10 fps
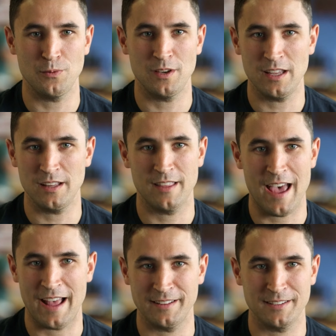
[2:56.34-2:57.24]
need
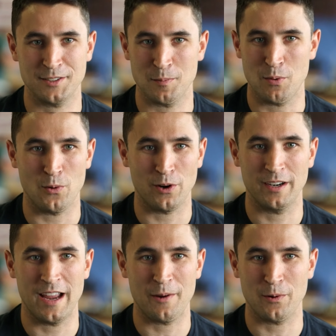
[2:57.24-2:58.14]
that
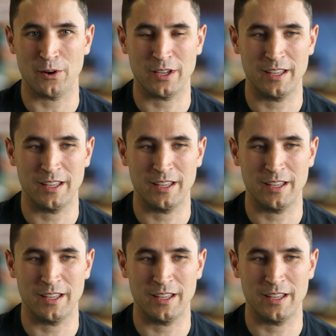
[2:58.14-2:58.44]
support network.